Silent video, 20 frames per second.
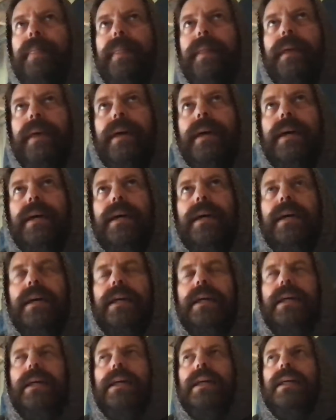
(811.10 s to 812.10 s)

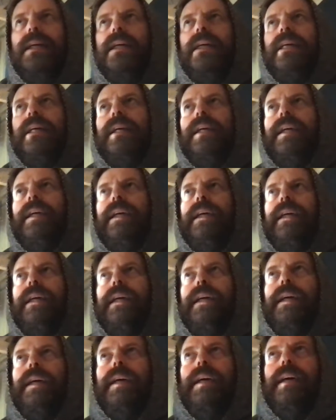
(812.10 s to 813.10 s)

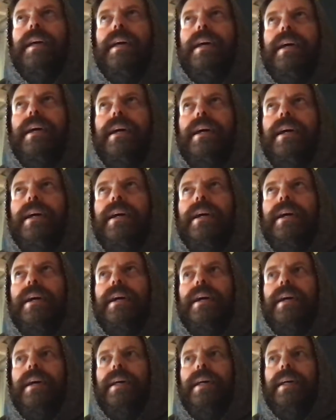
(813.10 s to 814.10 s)

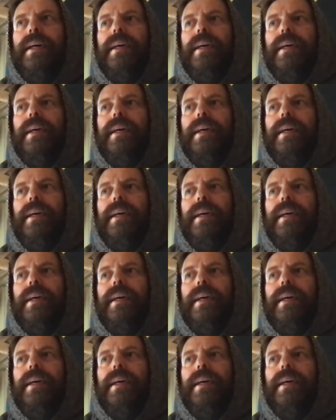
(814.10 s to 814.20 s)
(silence)